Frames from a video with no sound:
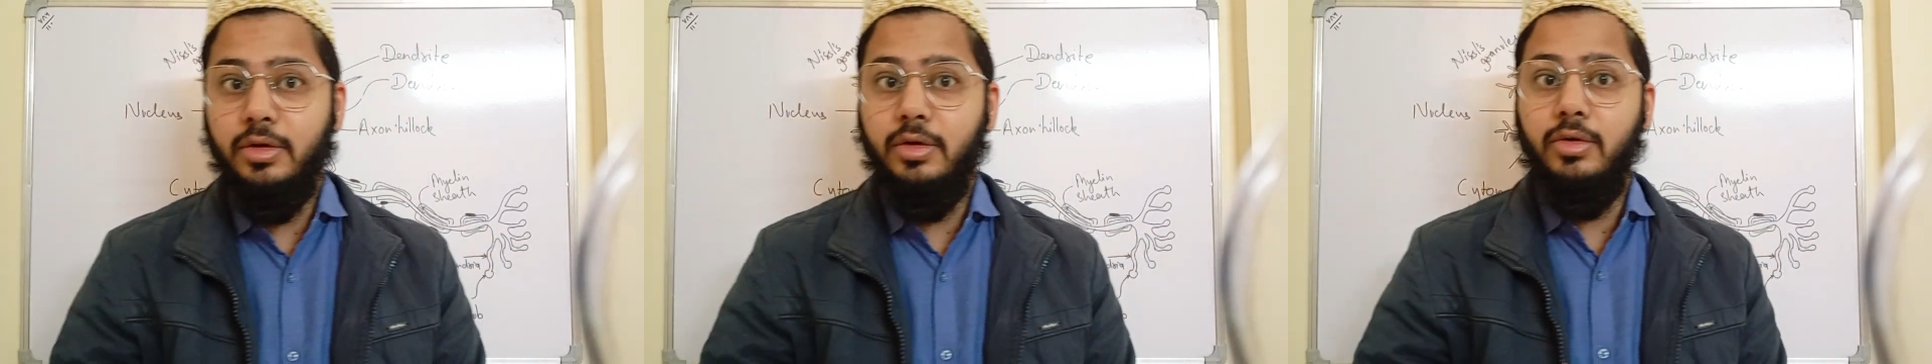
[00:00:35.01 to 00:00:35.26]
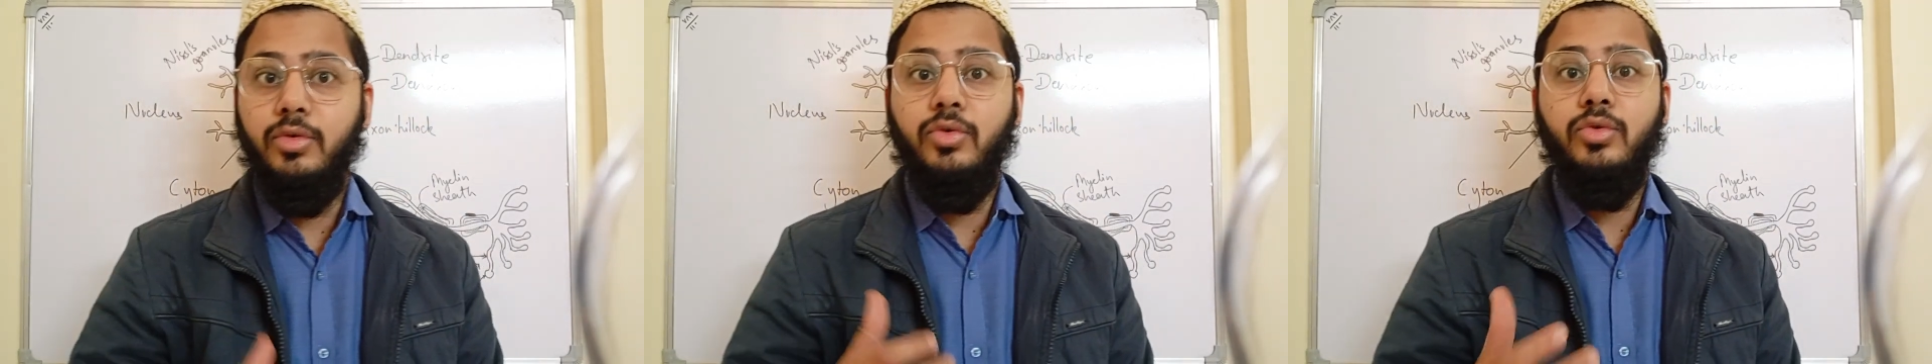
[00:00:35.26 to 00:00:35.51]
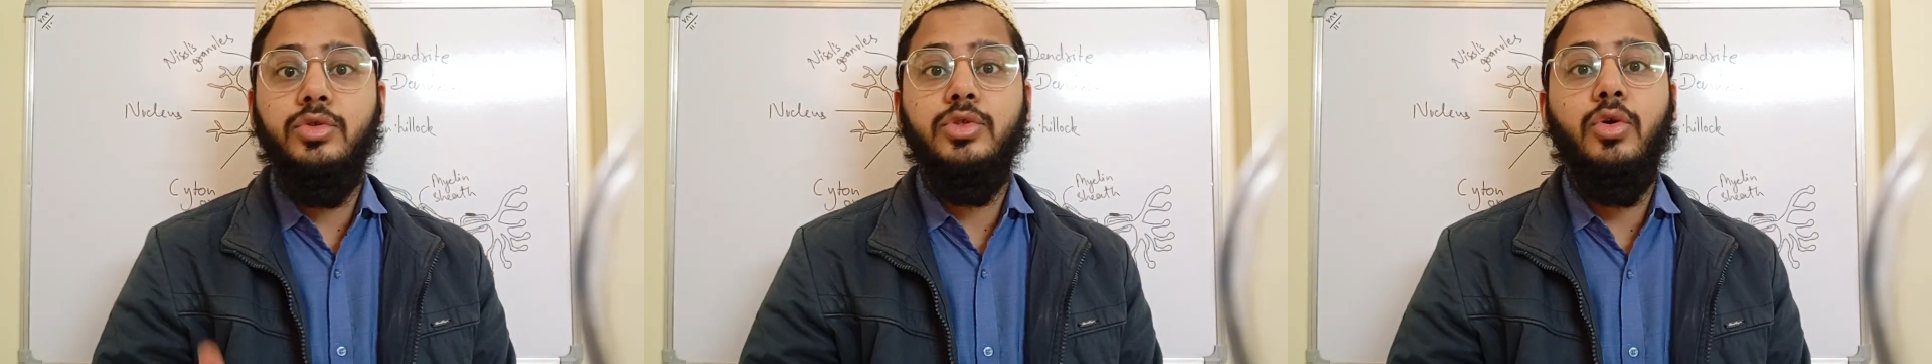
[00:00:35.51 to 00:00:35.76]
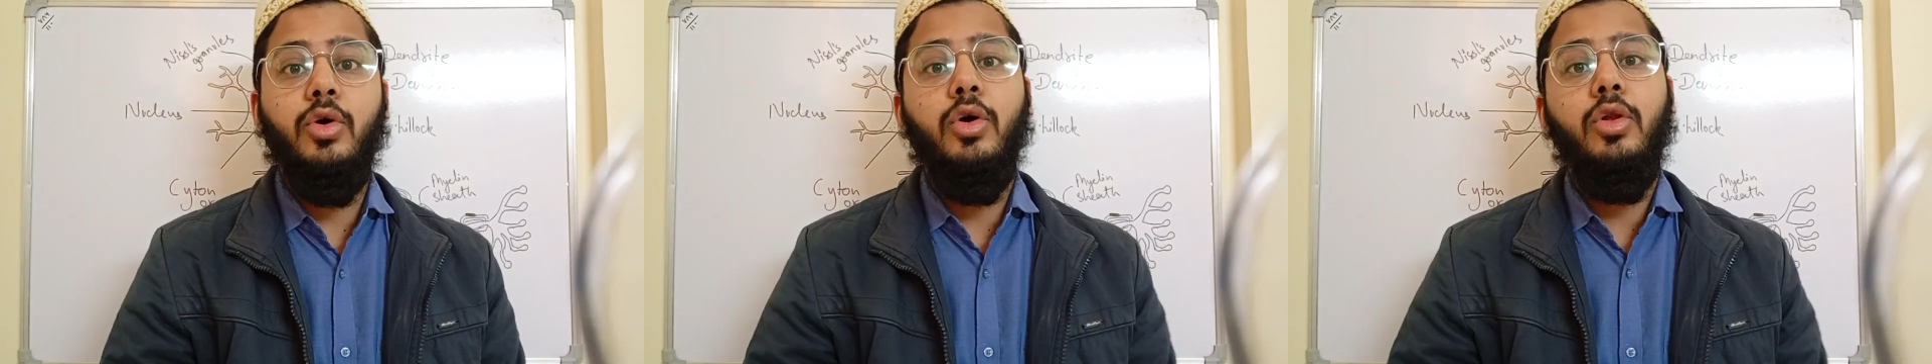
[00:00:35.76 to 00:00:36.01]
controls
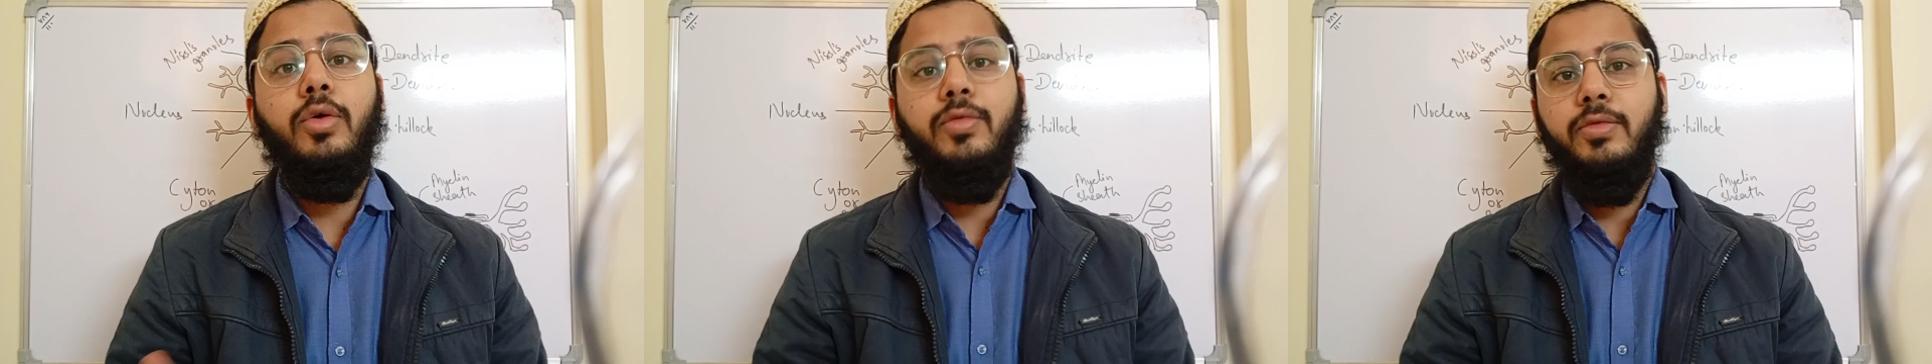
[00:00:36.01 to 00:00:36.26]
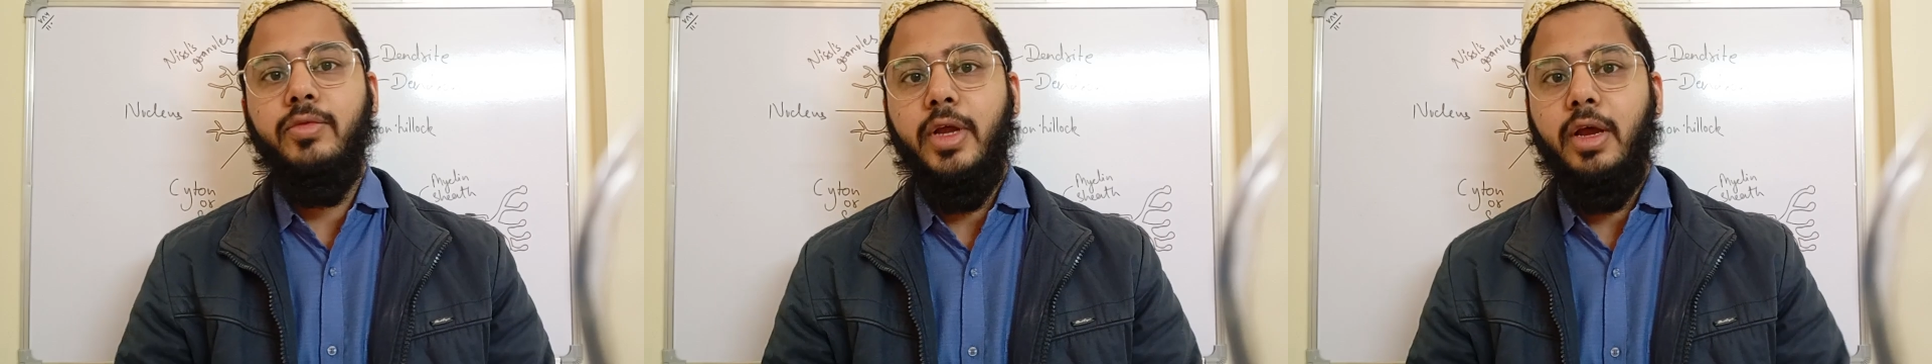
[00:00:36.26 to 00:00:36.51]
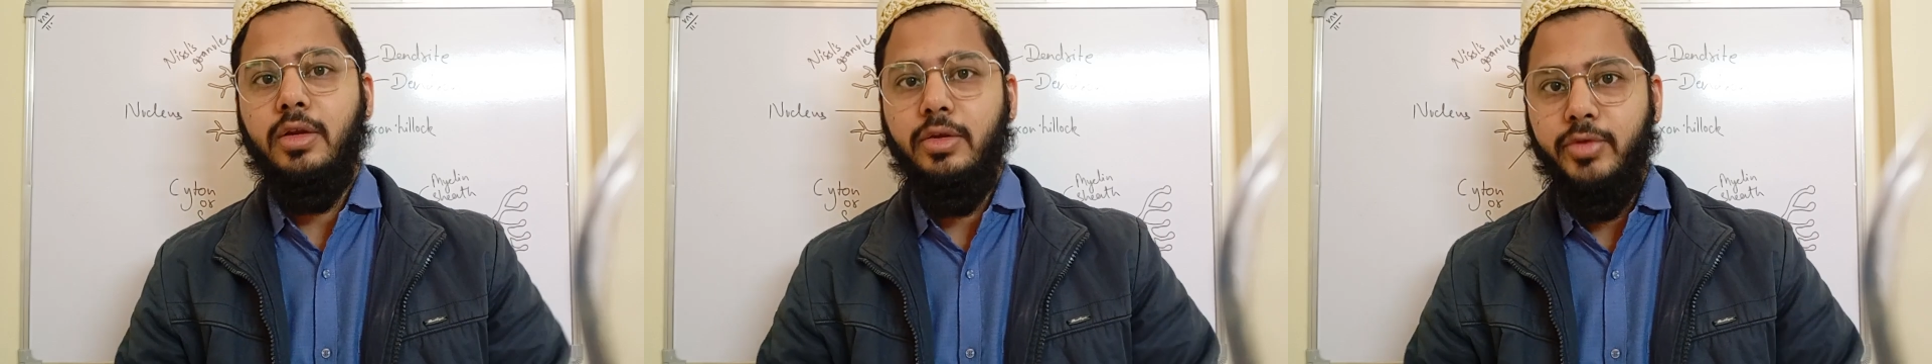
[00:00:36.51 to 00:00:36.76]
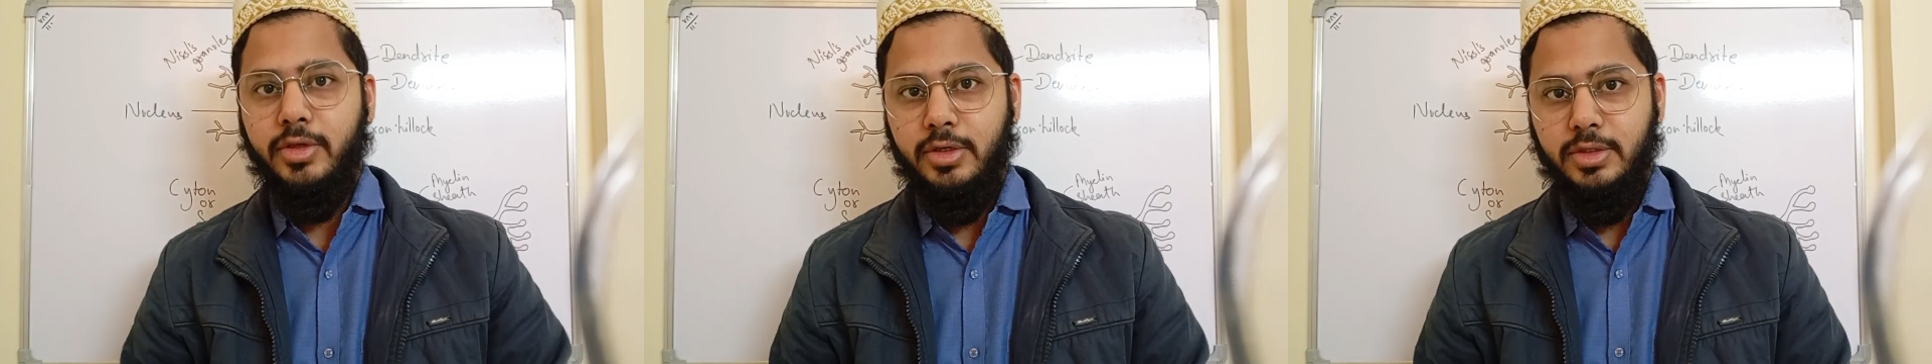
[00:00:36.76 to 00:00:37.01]
all of our
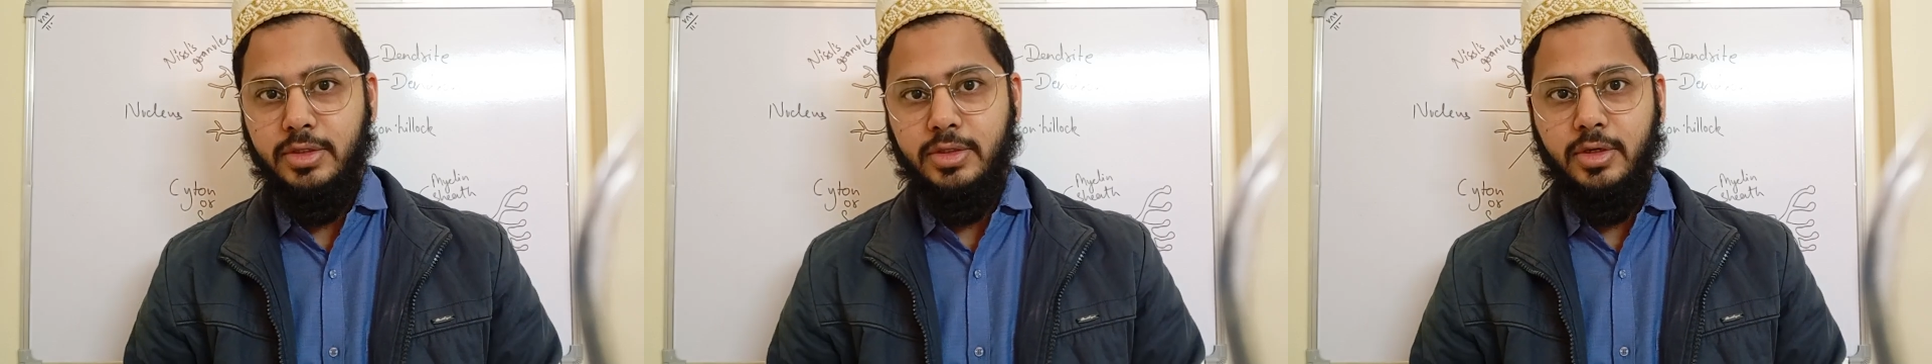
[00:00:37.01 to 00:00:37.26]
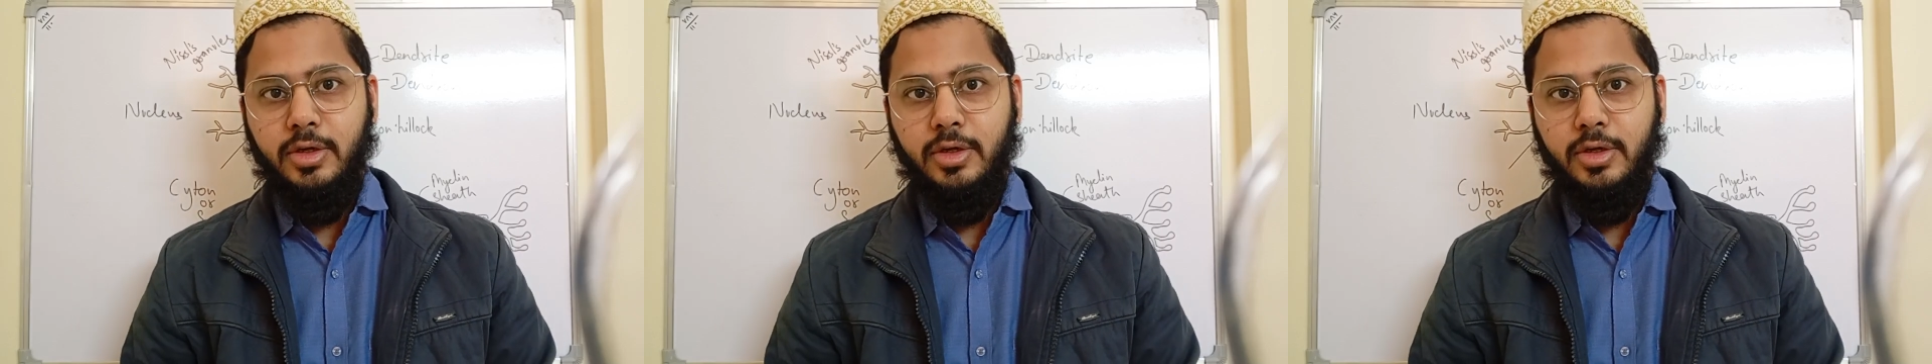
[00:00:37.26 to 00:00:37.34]
activities